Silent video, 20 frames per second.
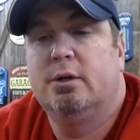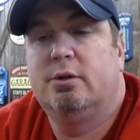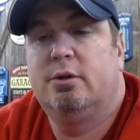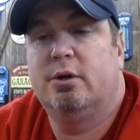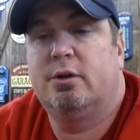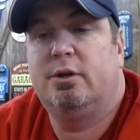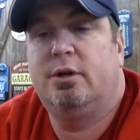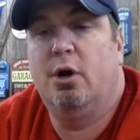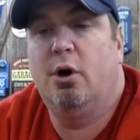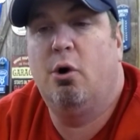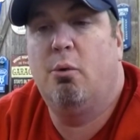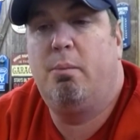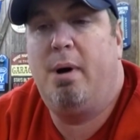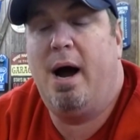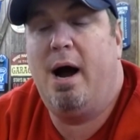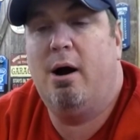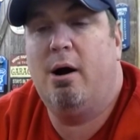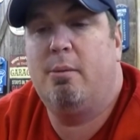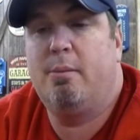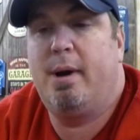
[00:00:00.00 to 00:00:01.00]
took the old
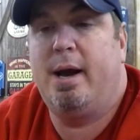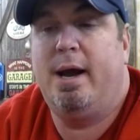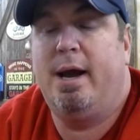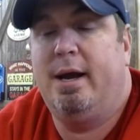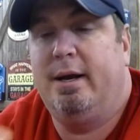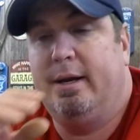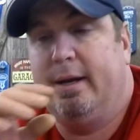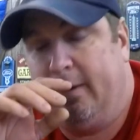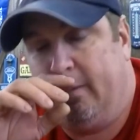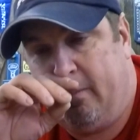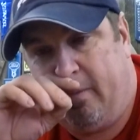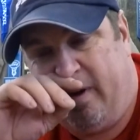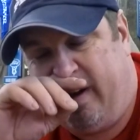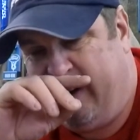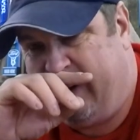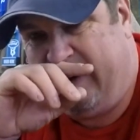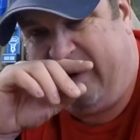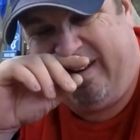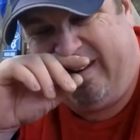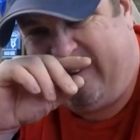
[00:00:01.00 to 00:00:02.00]
power band
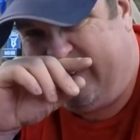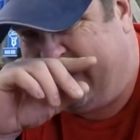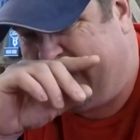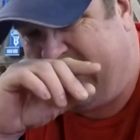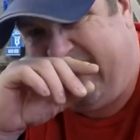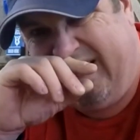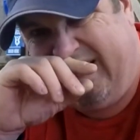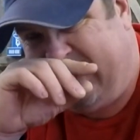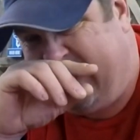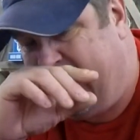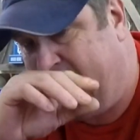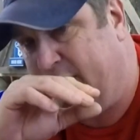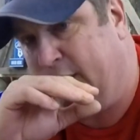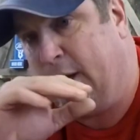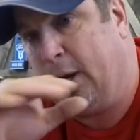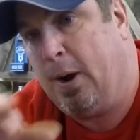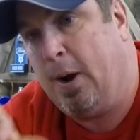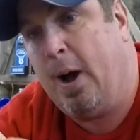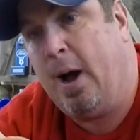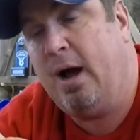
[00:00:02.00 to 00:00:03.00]
and cut that
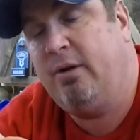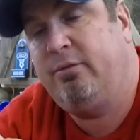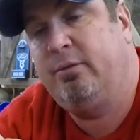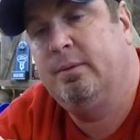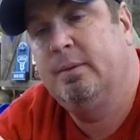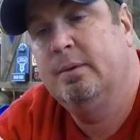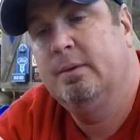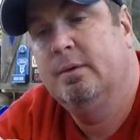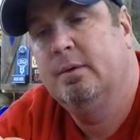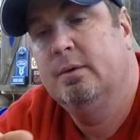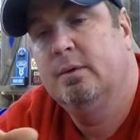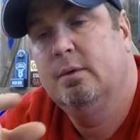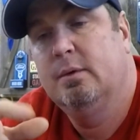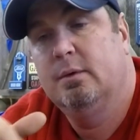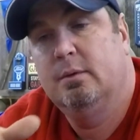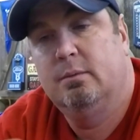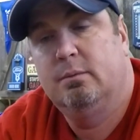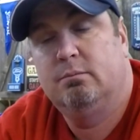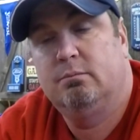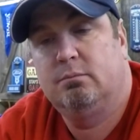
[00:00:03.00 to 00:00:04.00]
thing off,
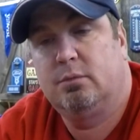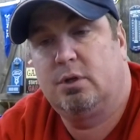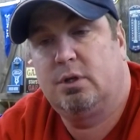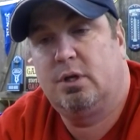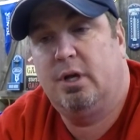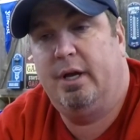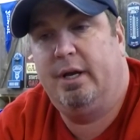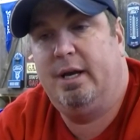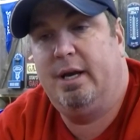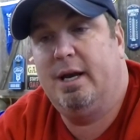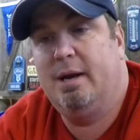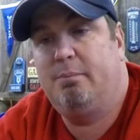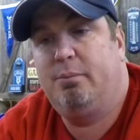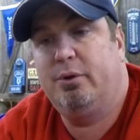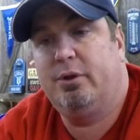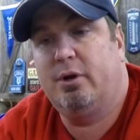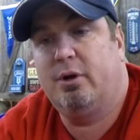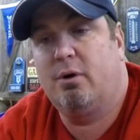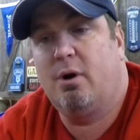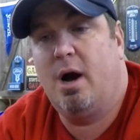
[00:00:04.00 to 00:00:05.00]
cleaned it up
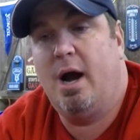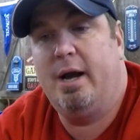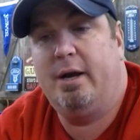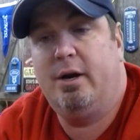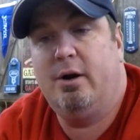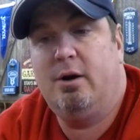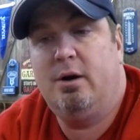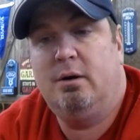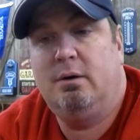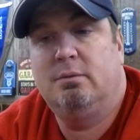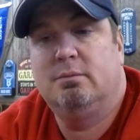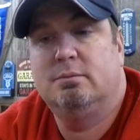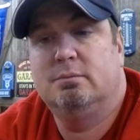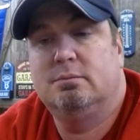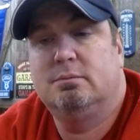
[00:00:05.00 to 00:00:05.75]
with the grinder.